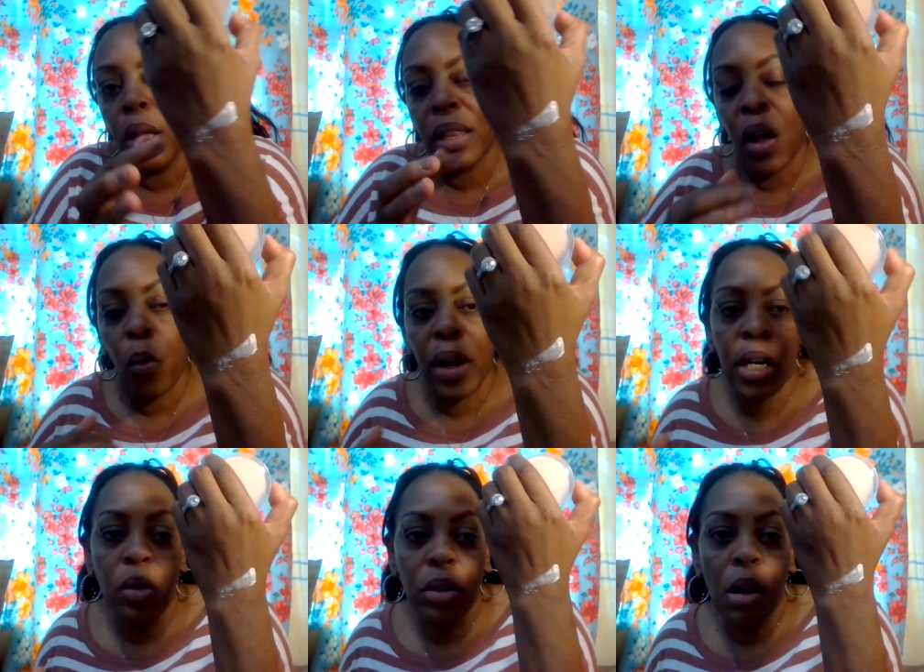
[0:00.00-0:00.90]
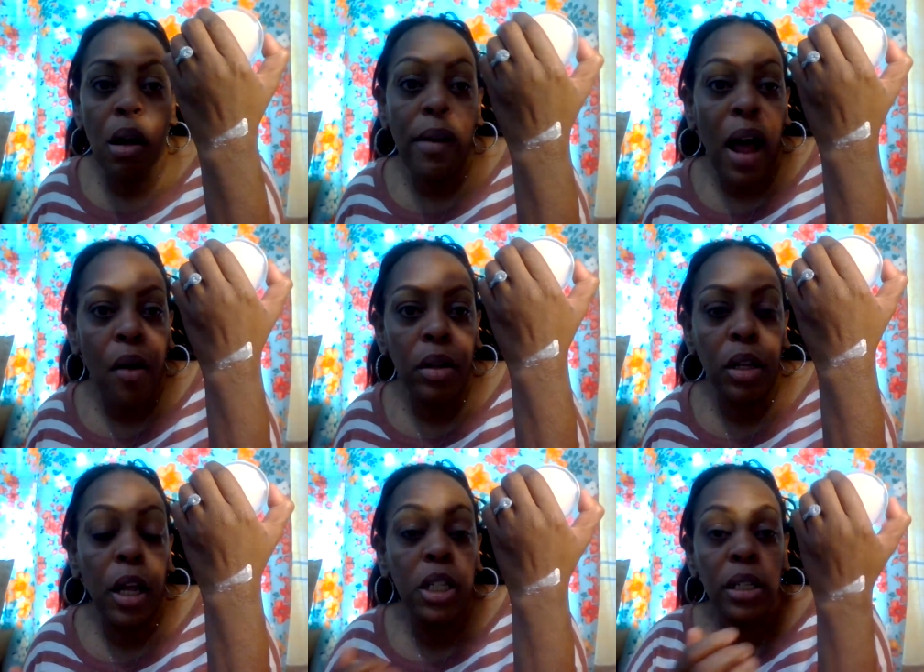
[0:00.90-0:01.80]
that way you'll know of how it
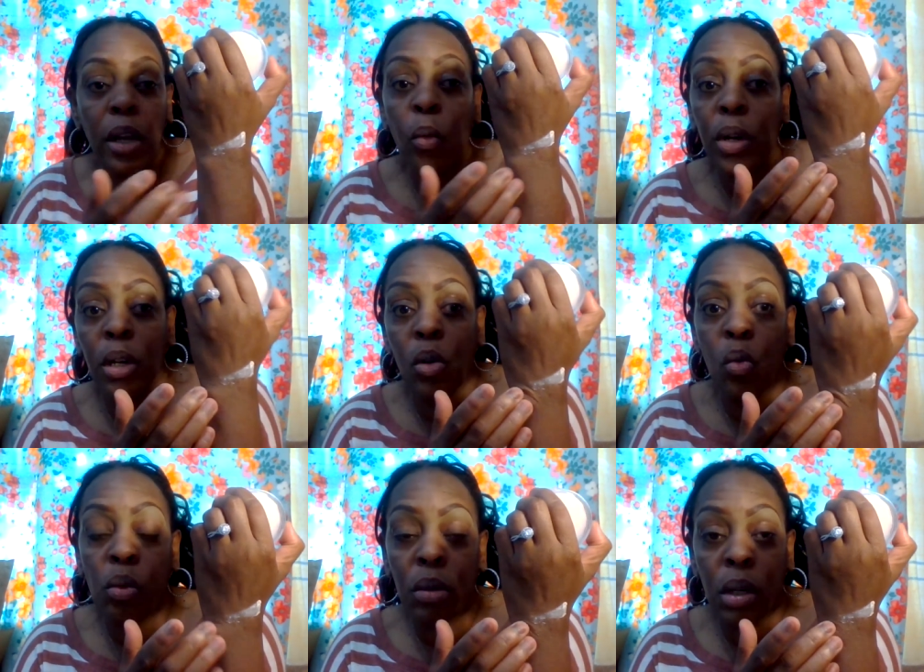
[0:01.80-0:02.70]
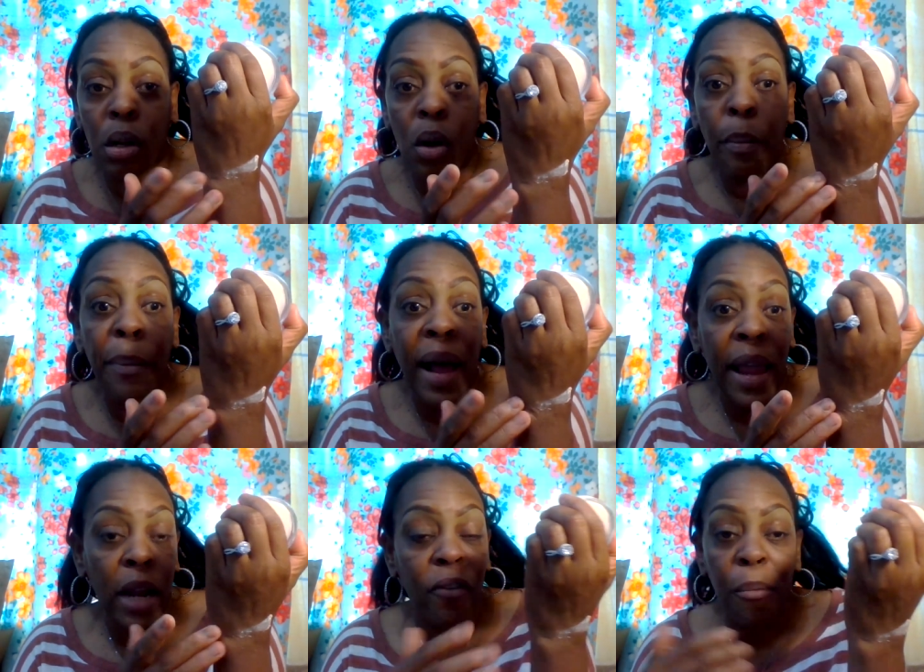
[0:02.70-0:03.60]
looks when you you know buy
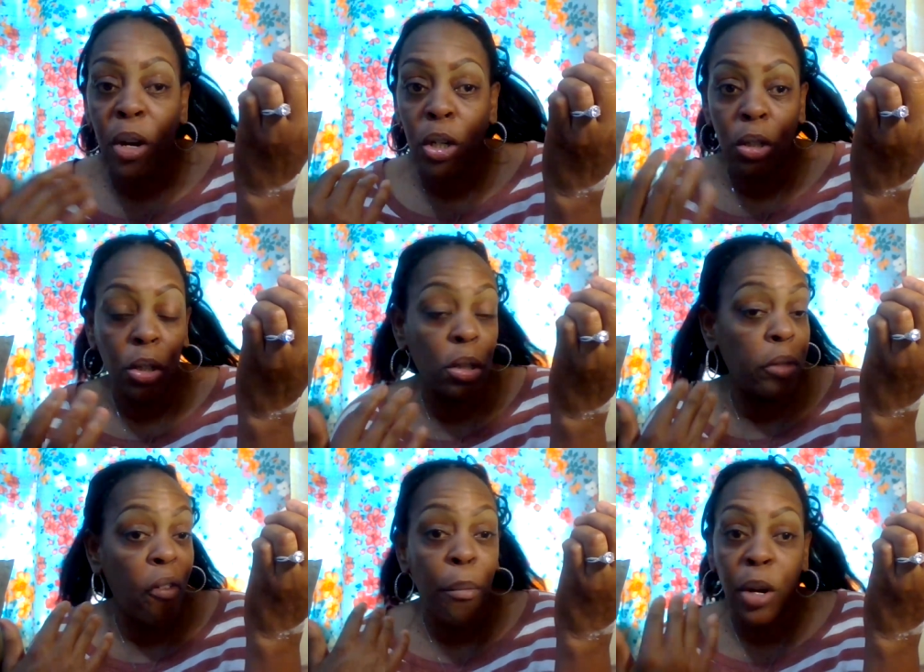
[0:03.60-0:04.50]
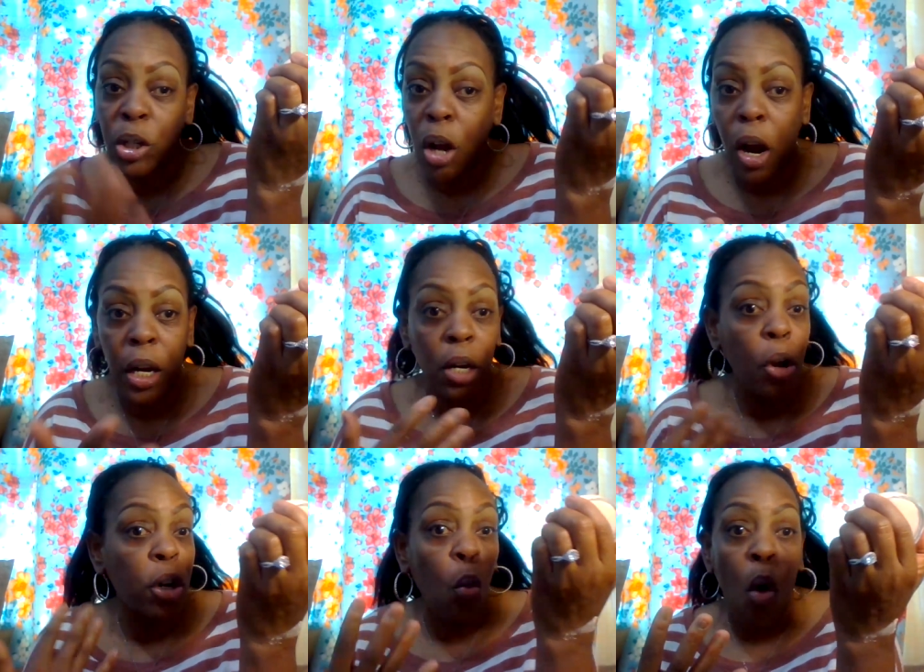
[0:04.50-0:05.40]
it from your from your Target or
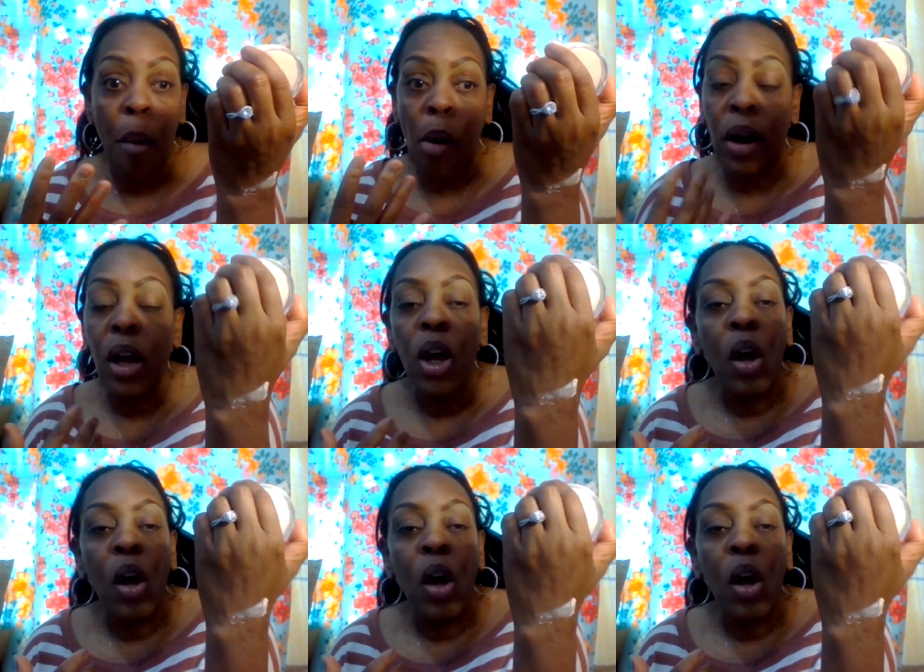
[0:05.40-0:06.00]
your Walmart,